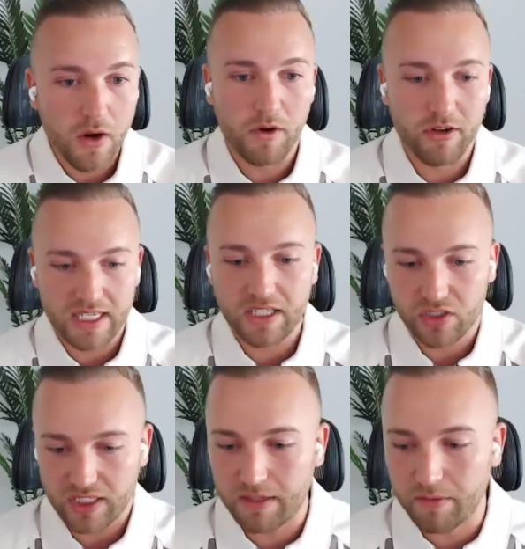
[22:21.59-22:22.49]
we're
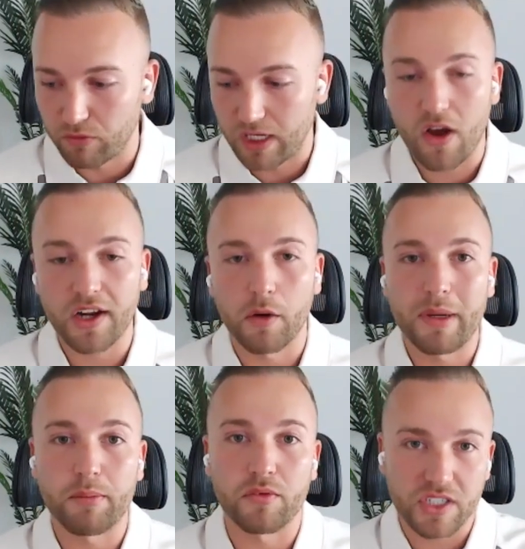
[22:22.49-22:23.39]
essentially relying on
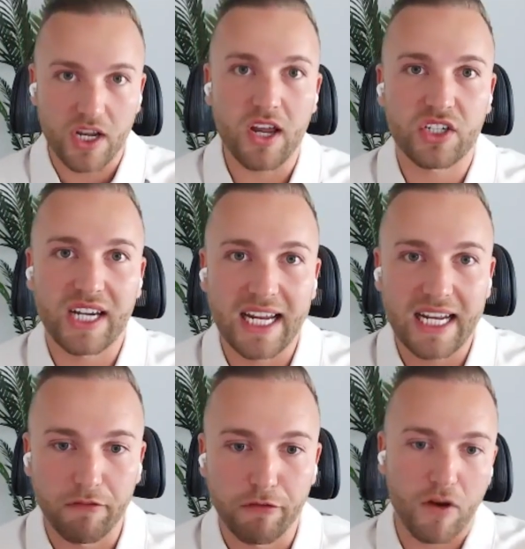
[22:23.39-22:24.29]
people searching and then
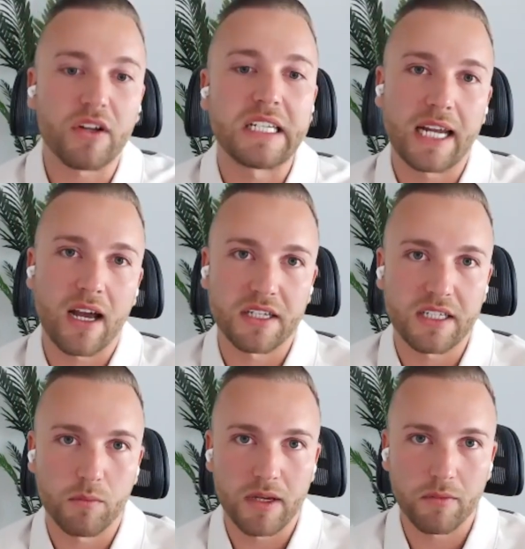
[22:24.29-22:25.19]
finding us, and
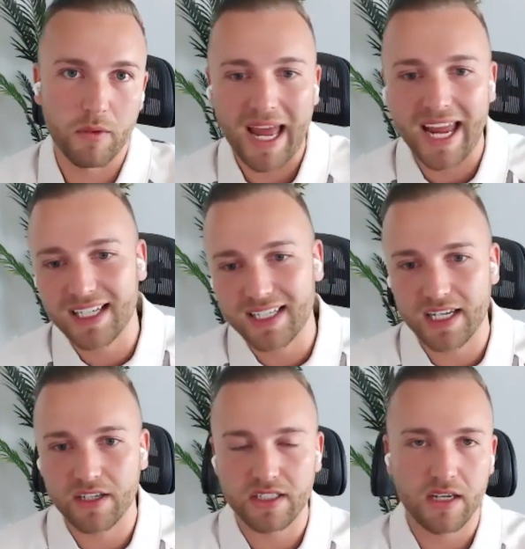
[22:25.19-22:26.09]
we're paying to get
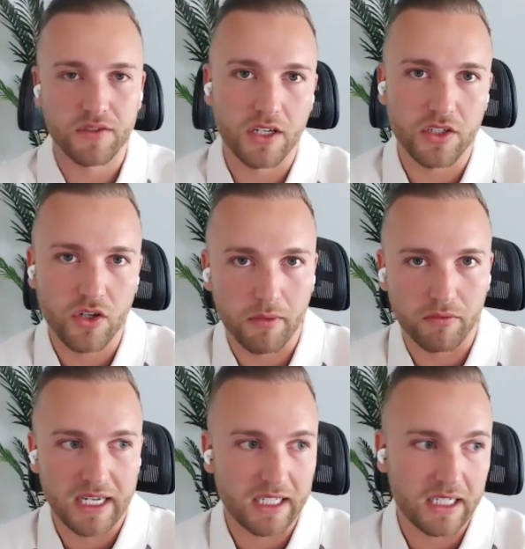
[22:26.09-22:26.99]
ourselves at the top of
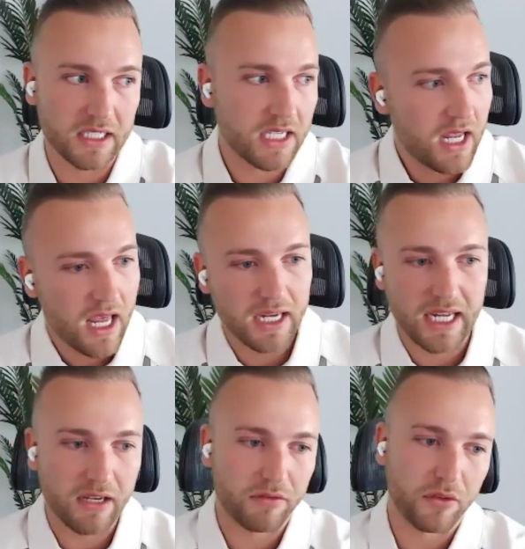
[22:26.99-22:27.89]
rankings
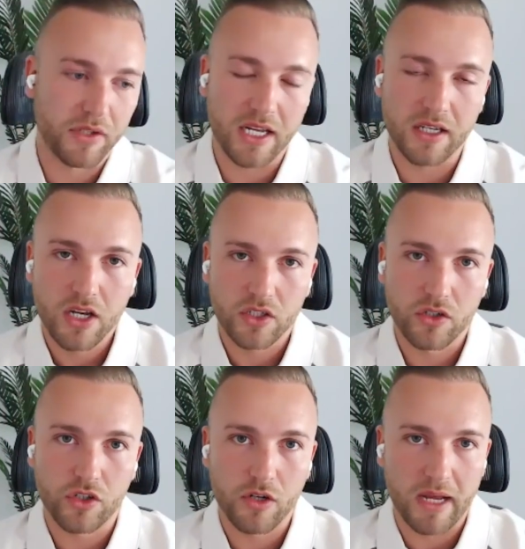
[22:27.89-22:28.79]
again for then
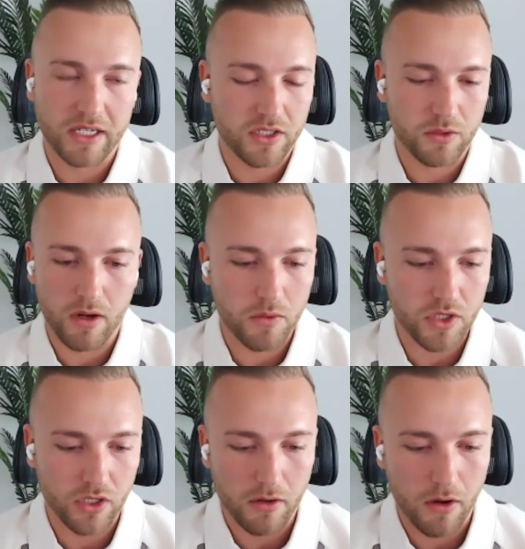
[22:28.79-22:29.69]
YouTube ads as well, which
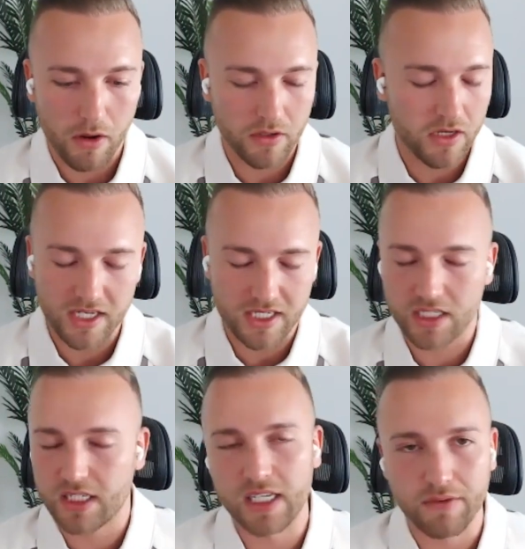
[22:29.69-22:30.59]
are, it's just
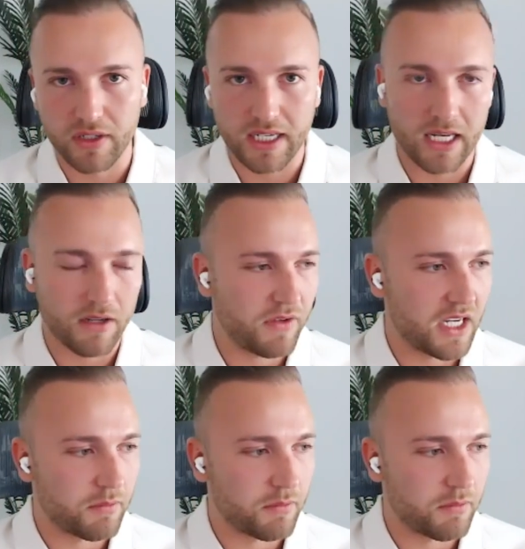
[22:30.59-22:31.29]
a different kettle of fish.